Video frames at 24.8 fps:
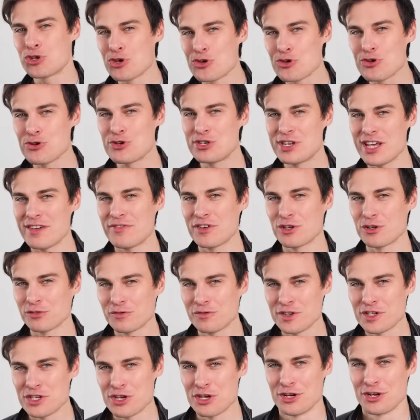too
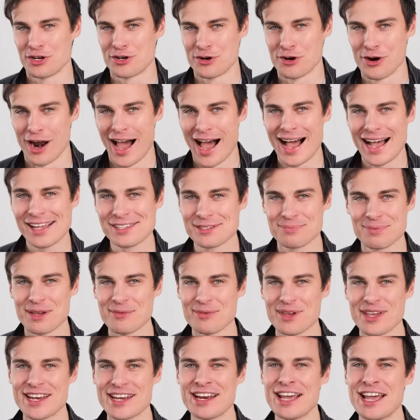difficult for you to grasp? I
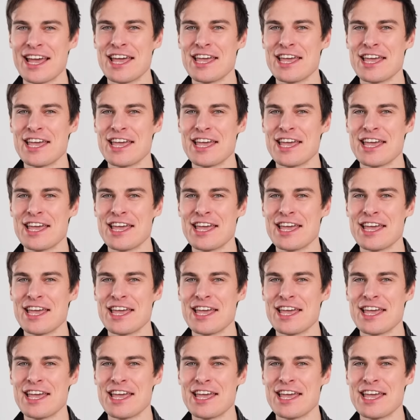mean,